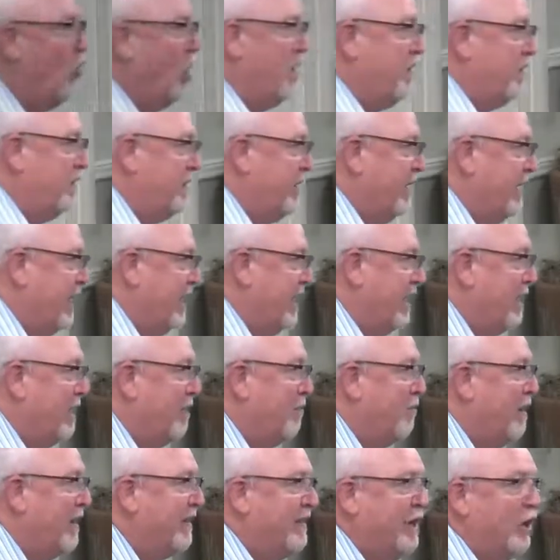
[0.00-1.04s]
one thing,
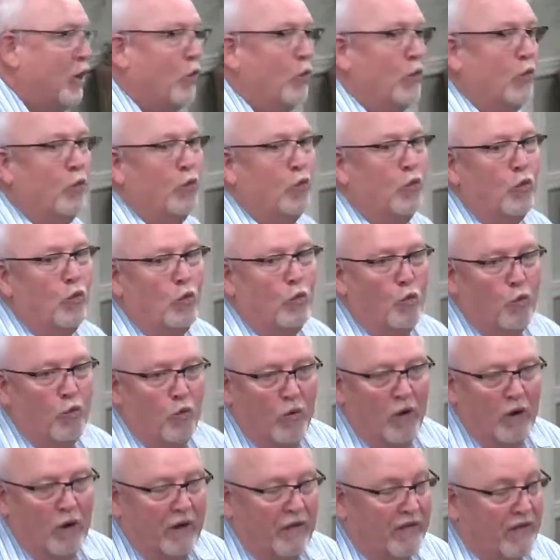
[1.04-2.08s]
but they're,
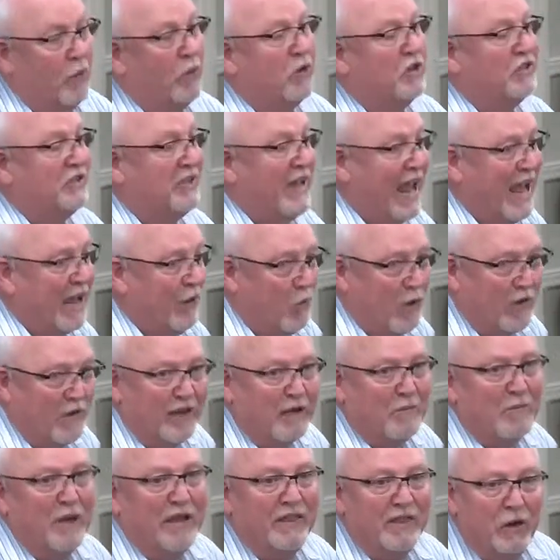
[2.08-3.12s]
they were saying one
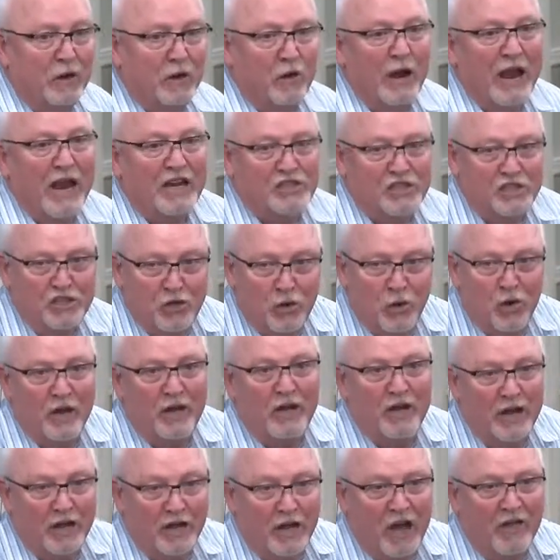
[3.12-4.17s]
thing, but they're actually
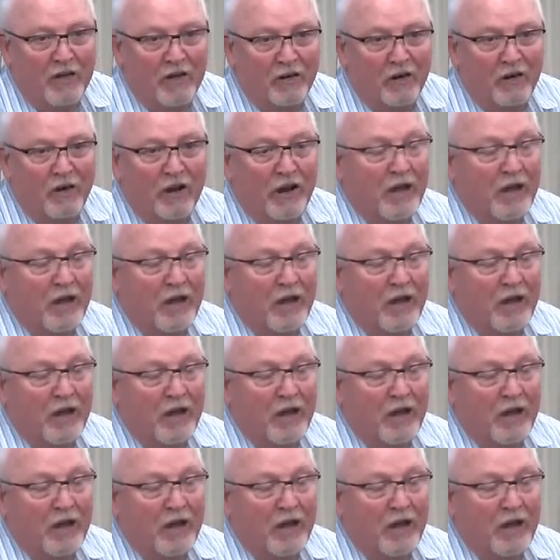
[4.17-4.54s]
doing another.